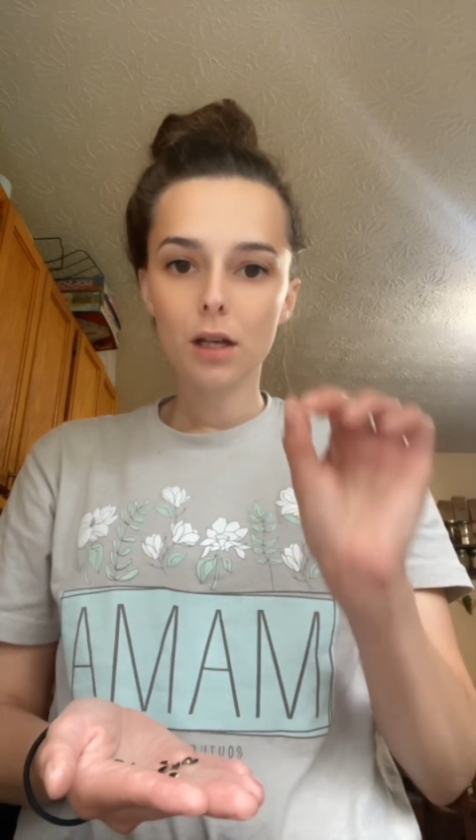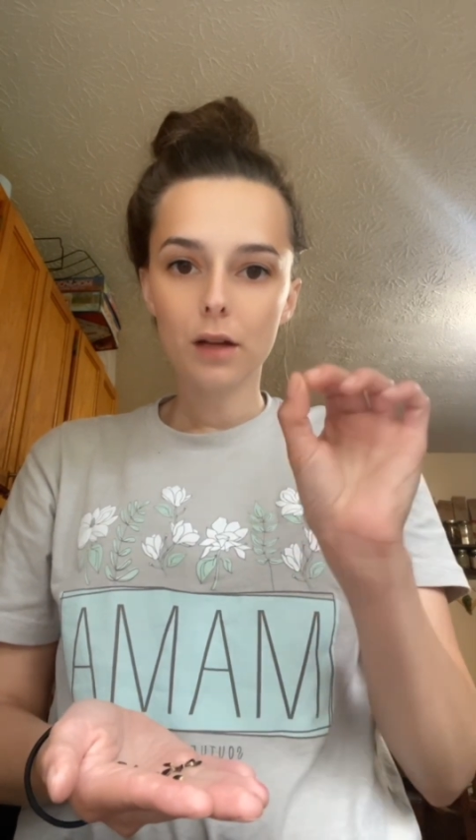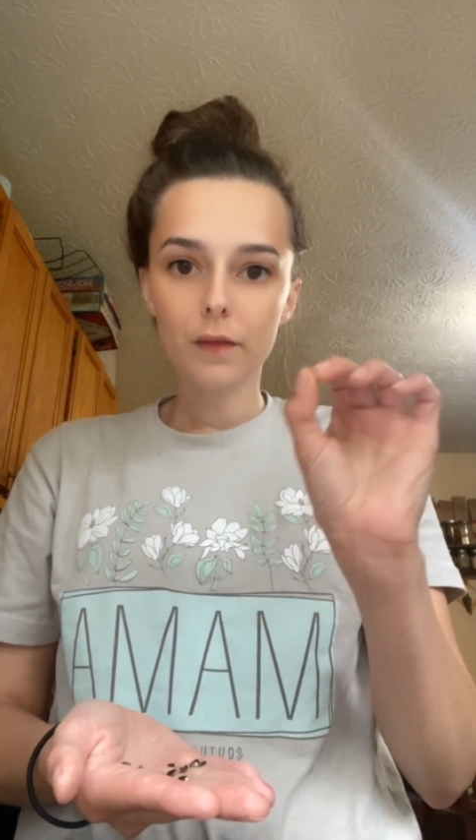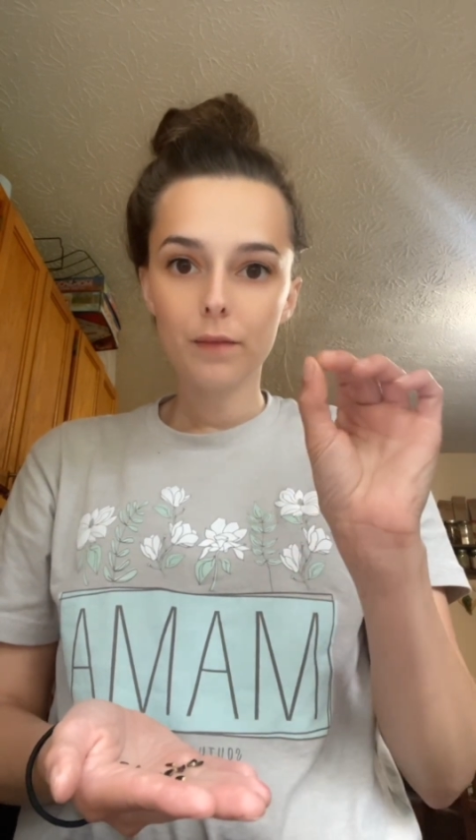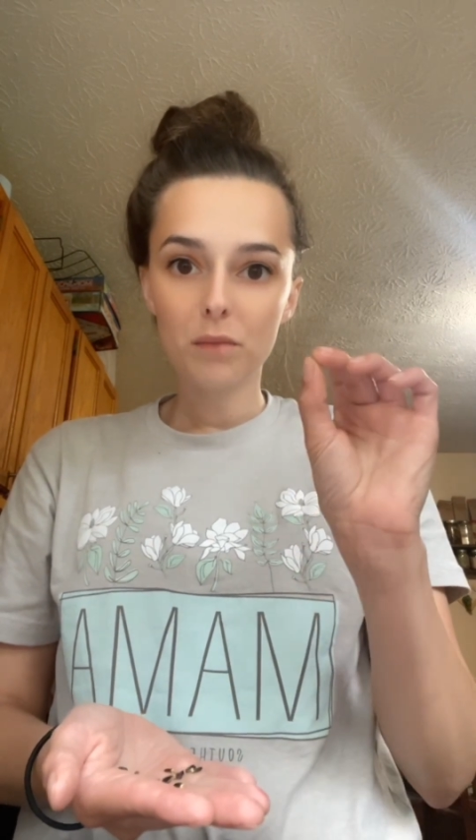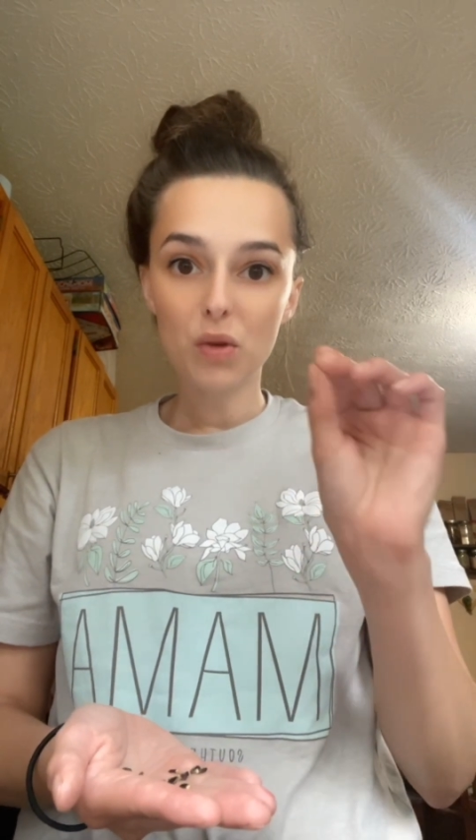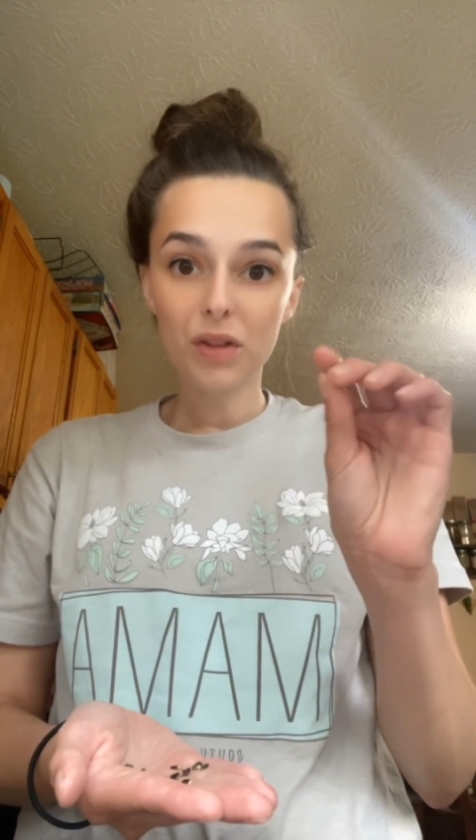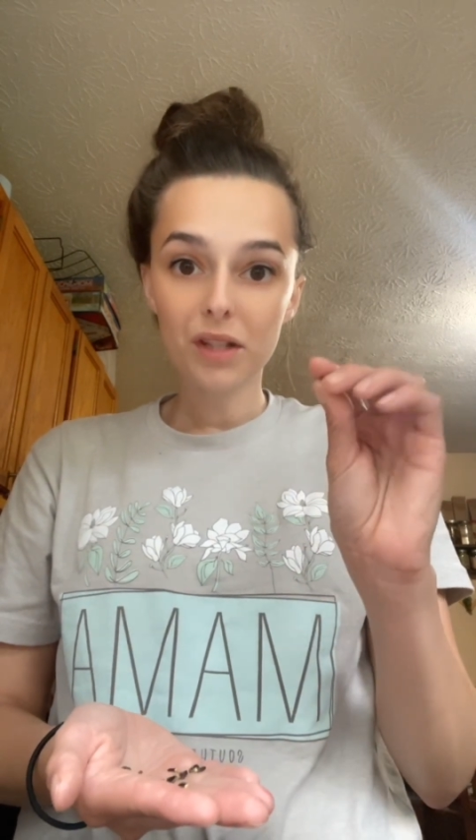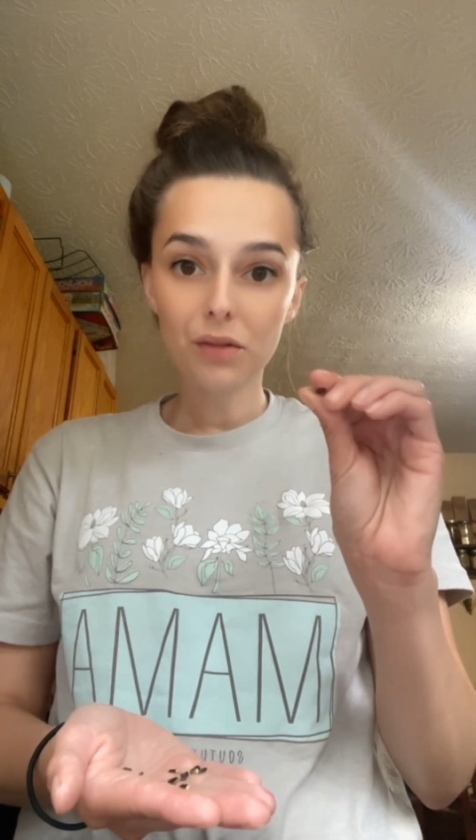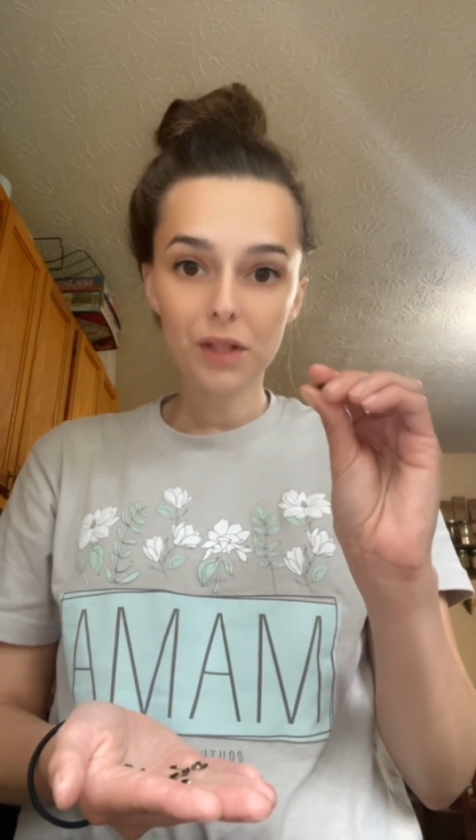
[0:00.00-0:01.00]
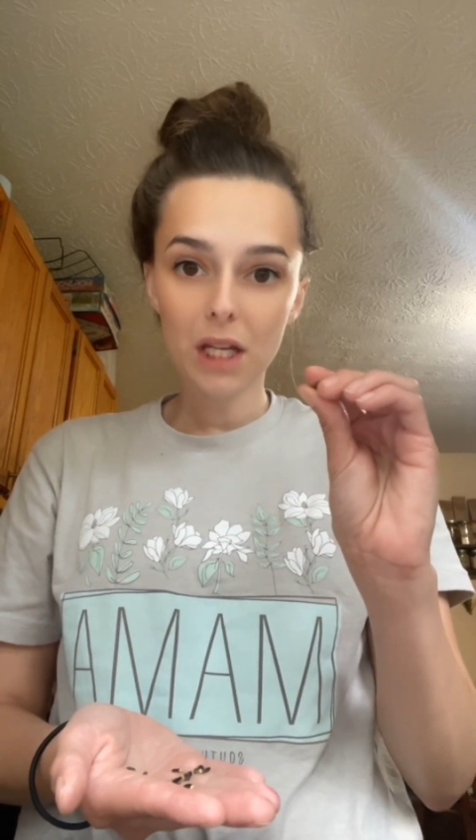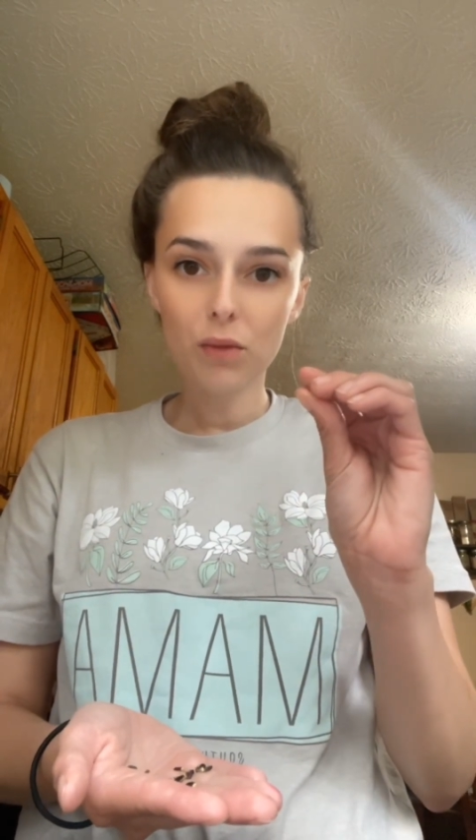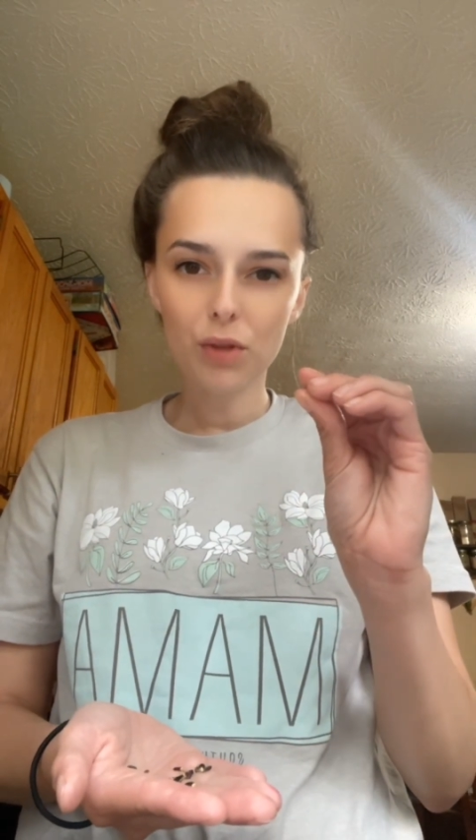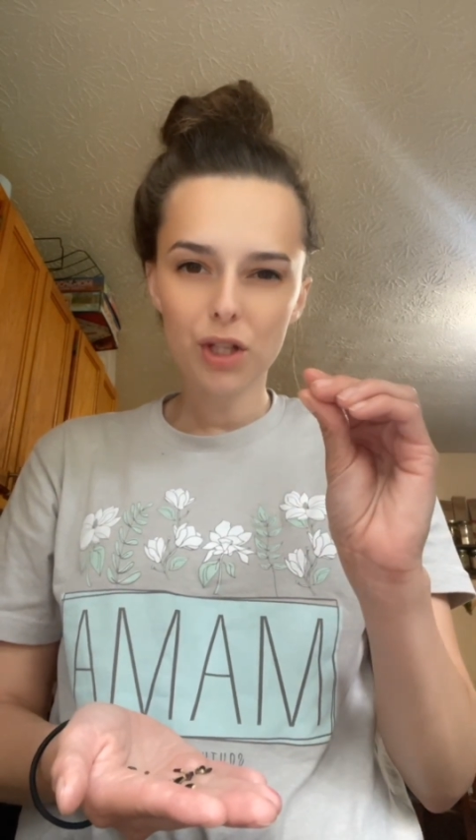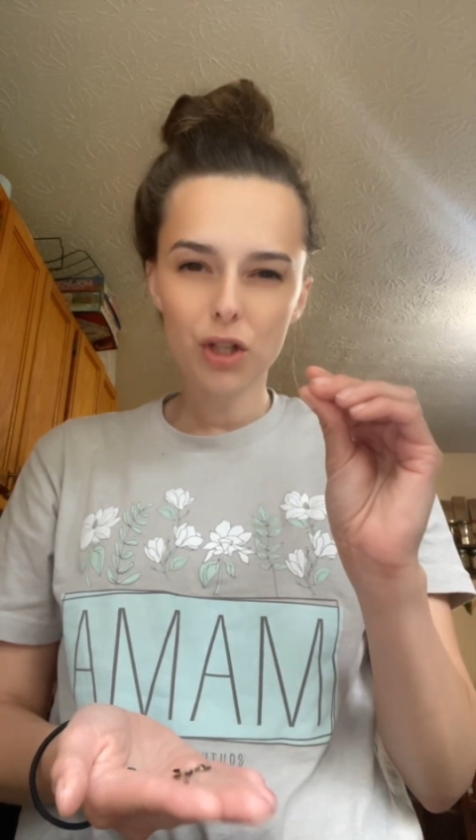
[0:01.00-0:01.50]
of milk thistle seed,
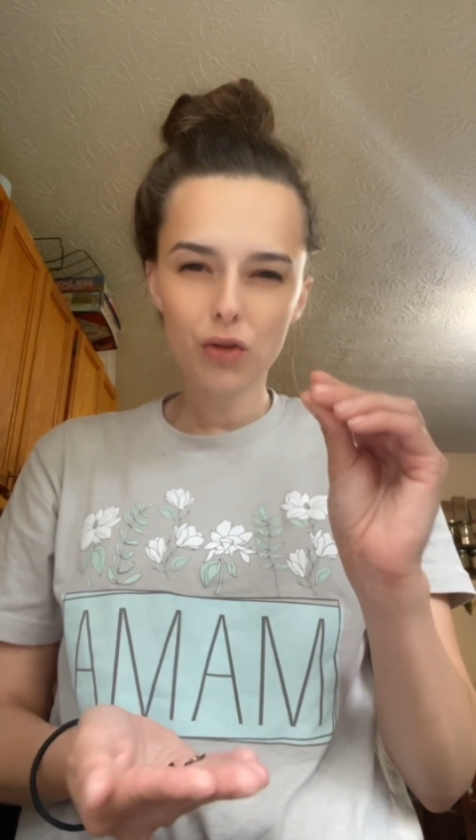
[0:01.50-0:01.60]
which is